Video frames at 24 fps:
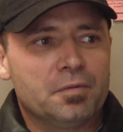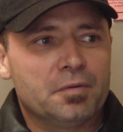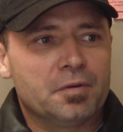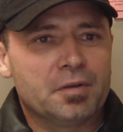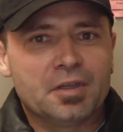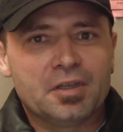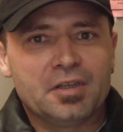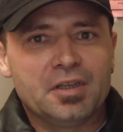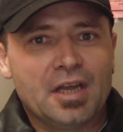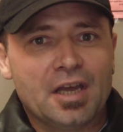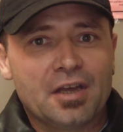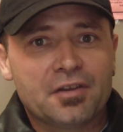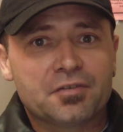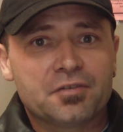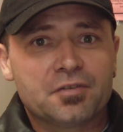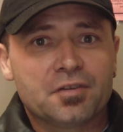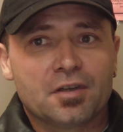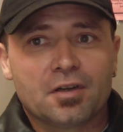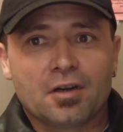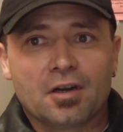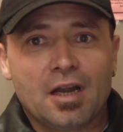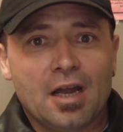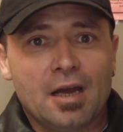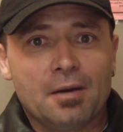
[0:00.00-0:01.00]
the deaths that
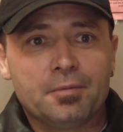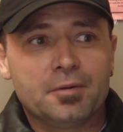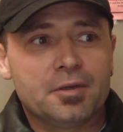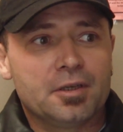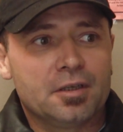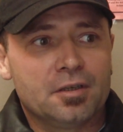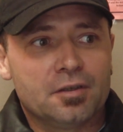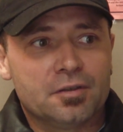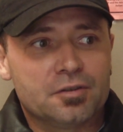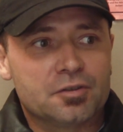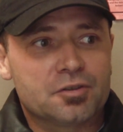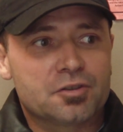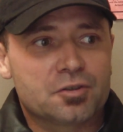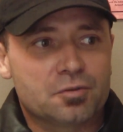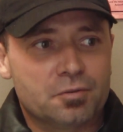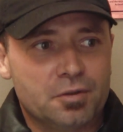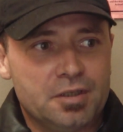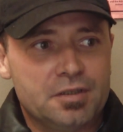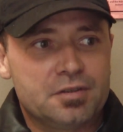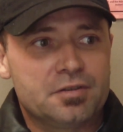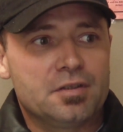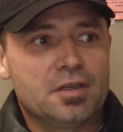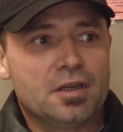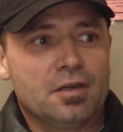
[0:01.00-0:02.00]
are happening on the
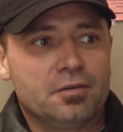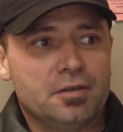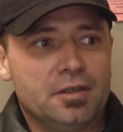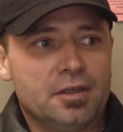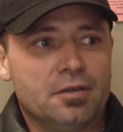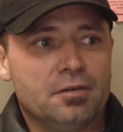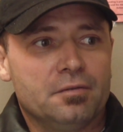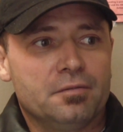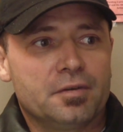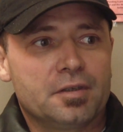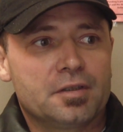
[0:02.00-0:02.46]
streets down here in